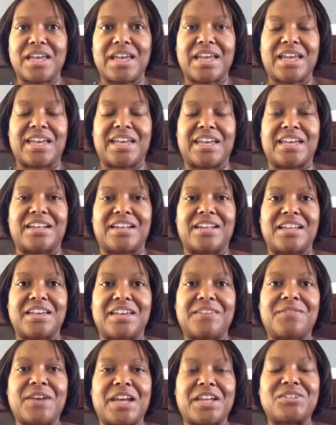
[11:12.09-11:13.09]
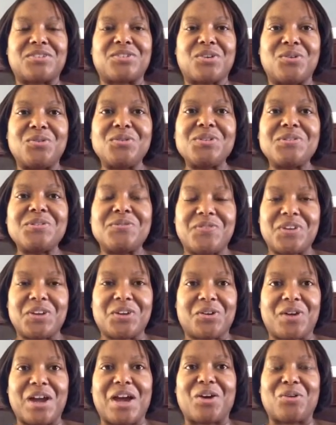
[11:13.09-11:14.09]
And if I don't
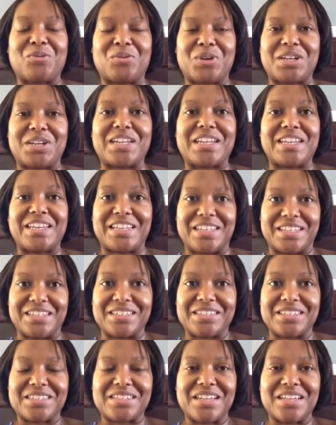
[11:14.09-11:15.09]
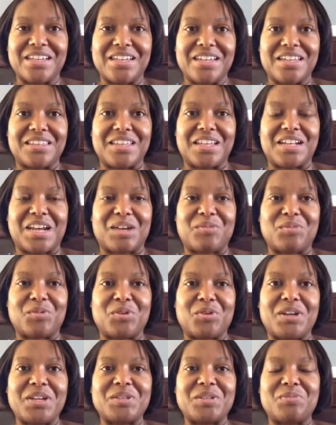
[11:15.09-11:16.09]
figure out what it is, then I'm
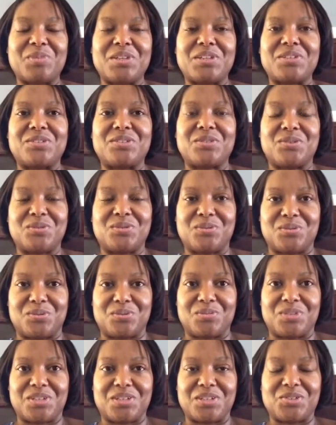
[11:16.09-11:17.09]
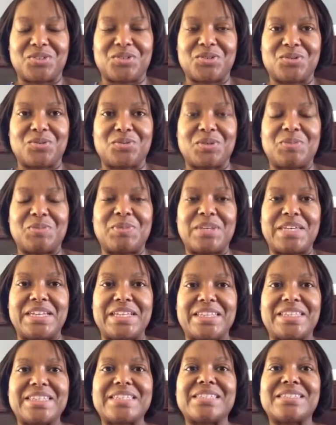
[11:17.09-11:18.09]
going to be doomed to
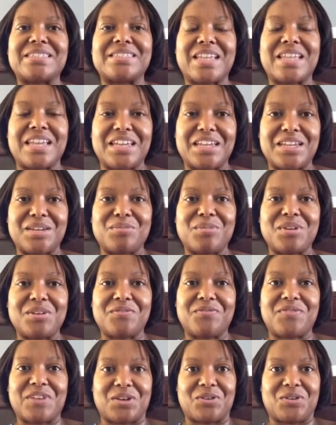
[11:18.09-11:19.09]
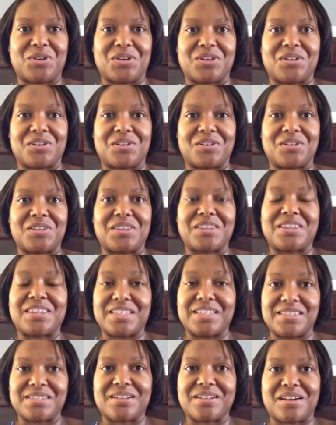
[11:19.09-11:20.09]
repeat the same failure
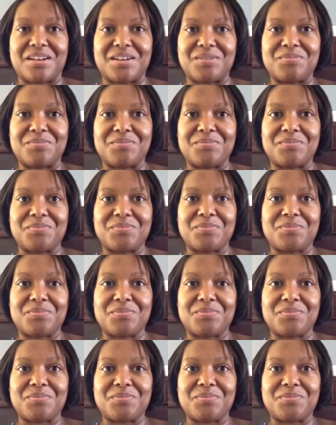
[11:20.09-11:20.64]
this time.